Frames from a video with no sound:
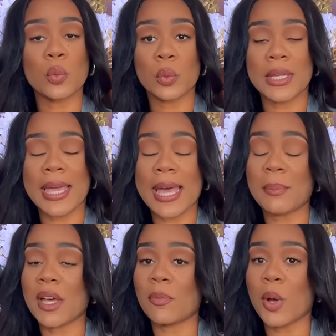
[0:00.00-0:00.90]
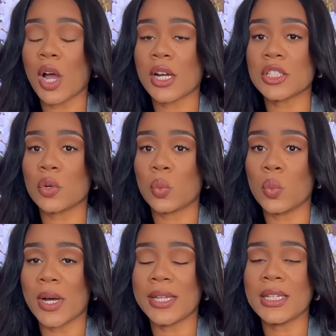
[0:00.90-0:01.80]
recap of part
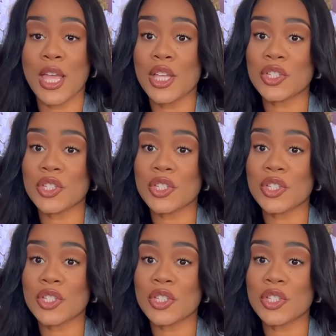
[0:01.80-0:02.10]
one.